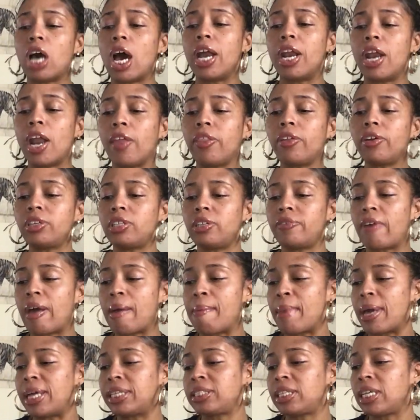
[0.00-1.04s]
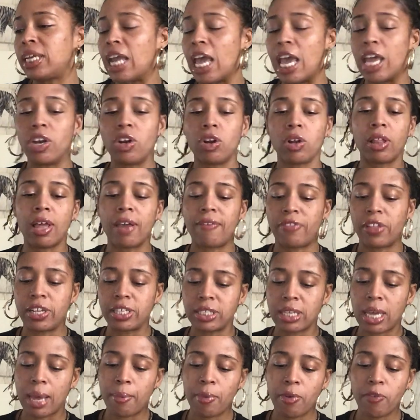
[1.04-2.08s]
another Divine Masculine in your life
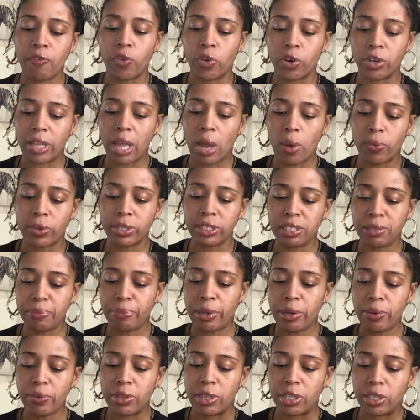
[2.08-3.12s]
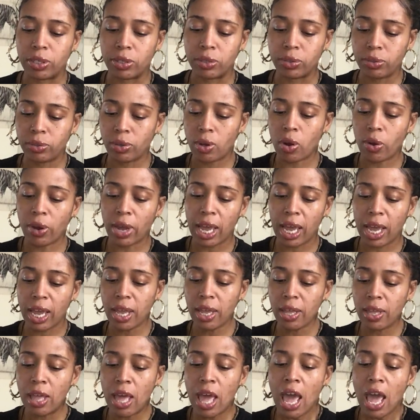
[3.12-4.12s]
that's coming forward that wants to be with you, okay?